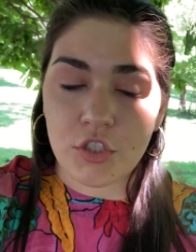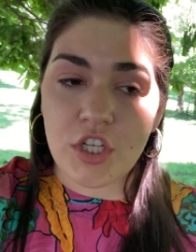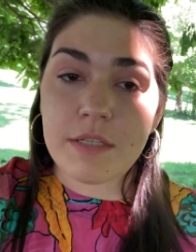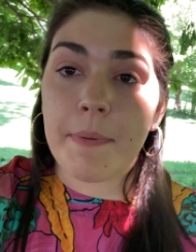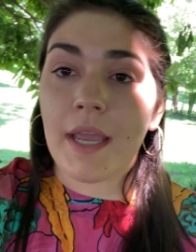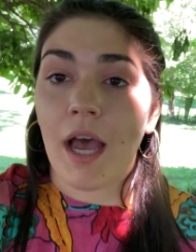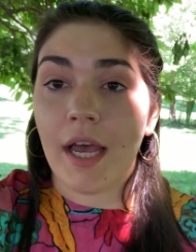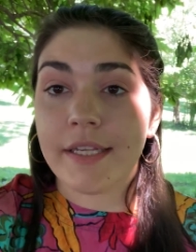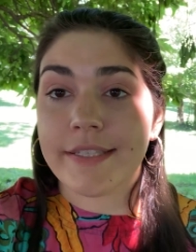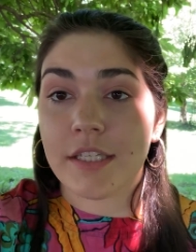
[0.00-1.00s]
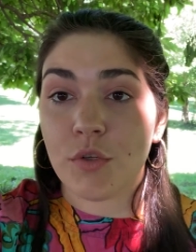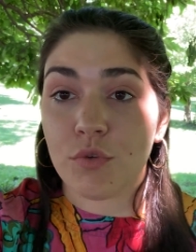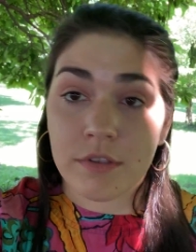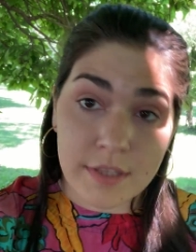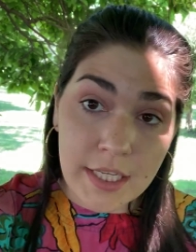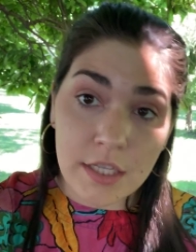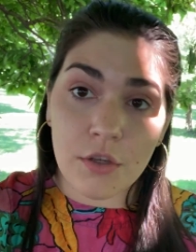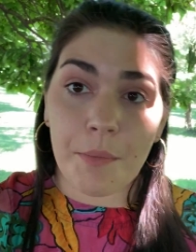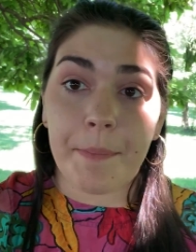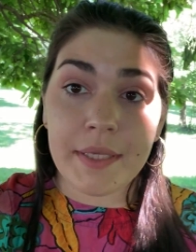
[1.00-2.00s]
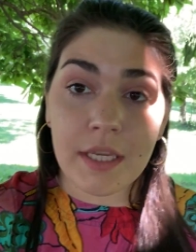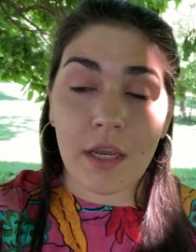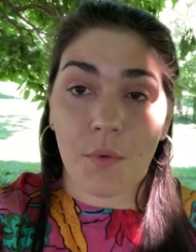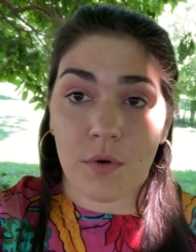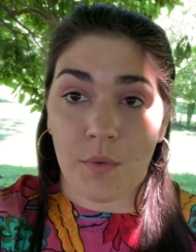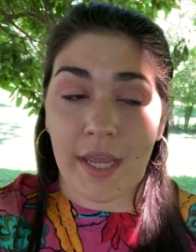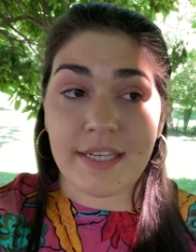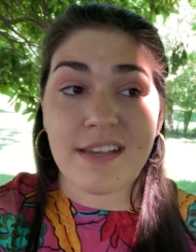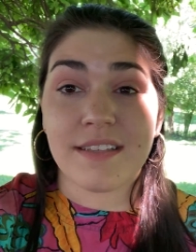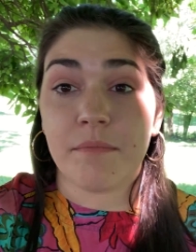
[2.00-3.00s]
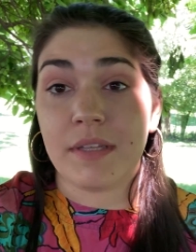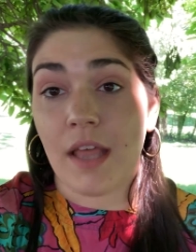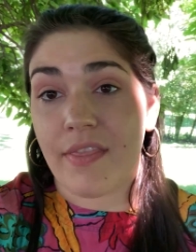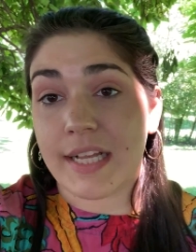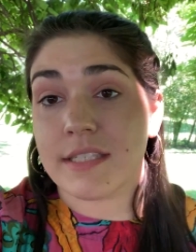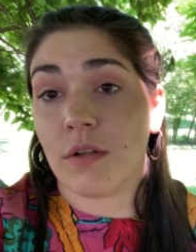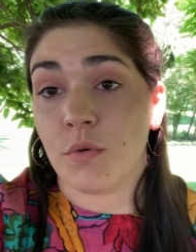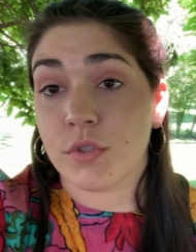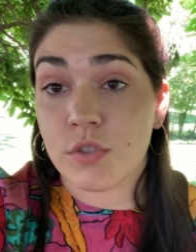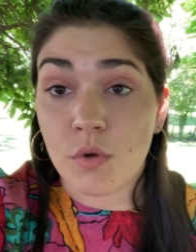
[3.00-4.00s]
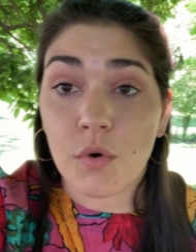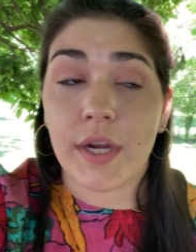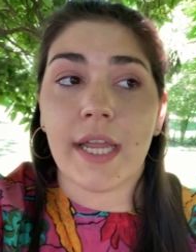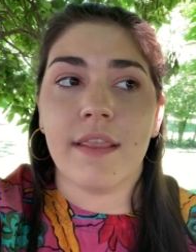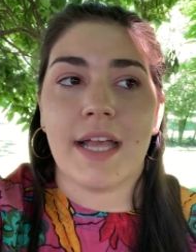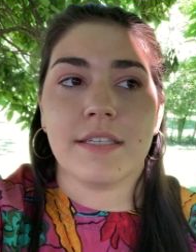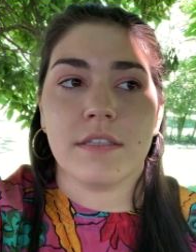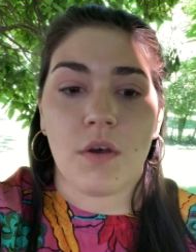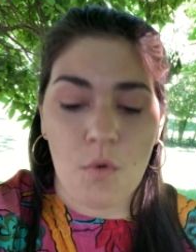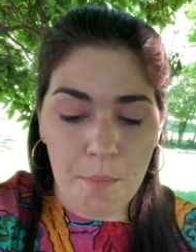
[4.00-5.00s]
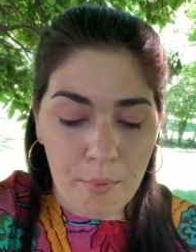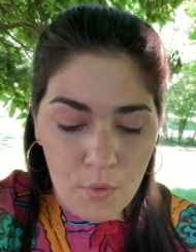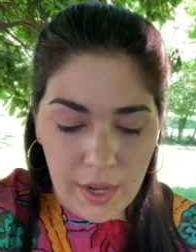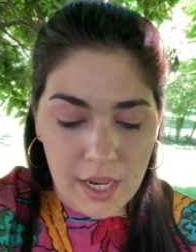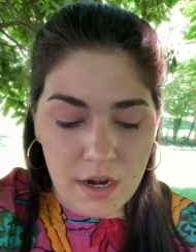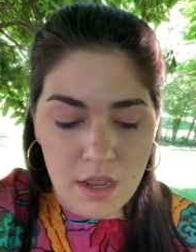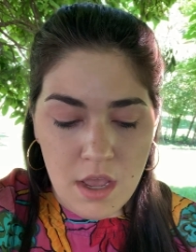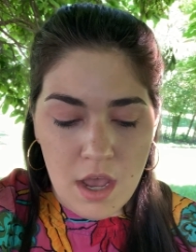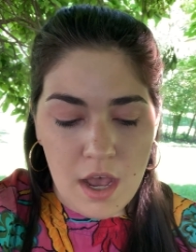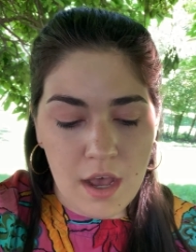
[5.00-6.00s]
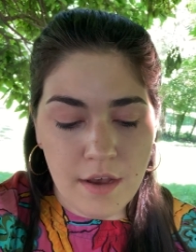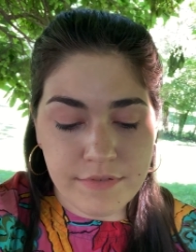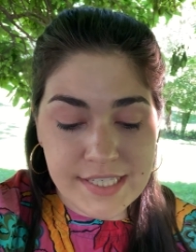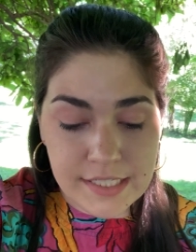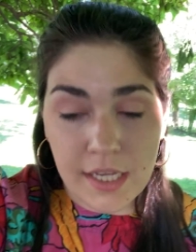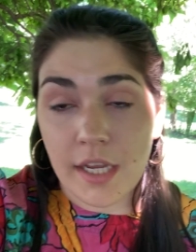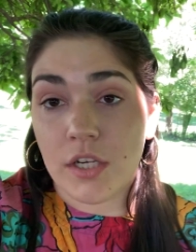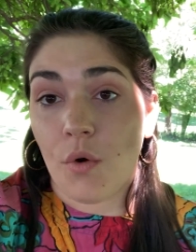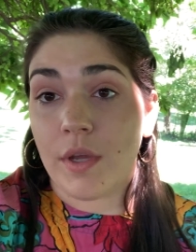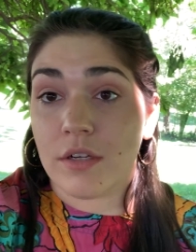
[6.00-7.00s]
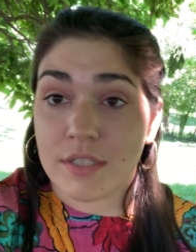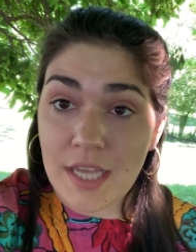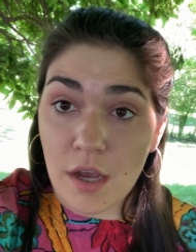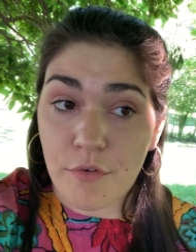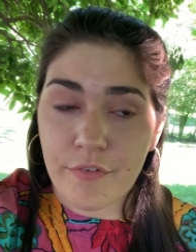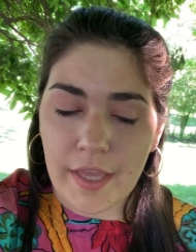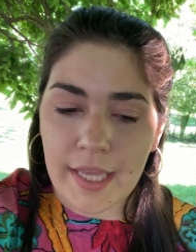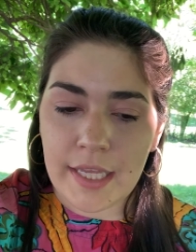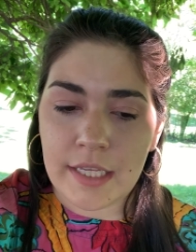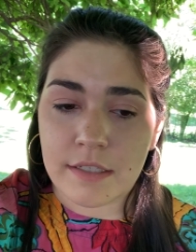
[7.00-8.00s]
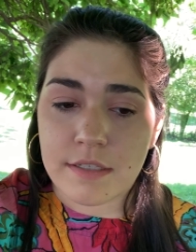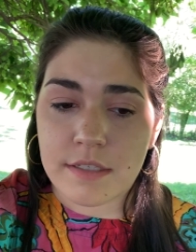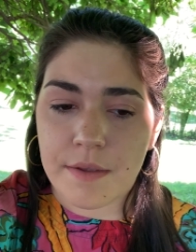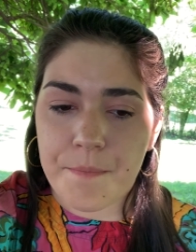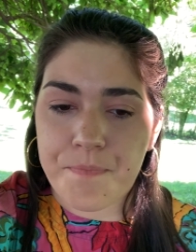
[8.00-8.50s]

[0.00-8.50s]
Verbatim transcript: just because you think you're being one way doesn't mean that that's the whole story. And that's the whole point of seeing and knowing yourself is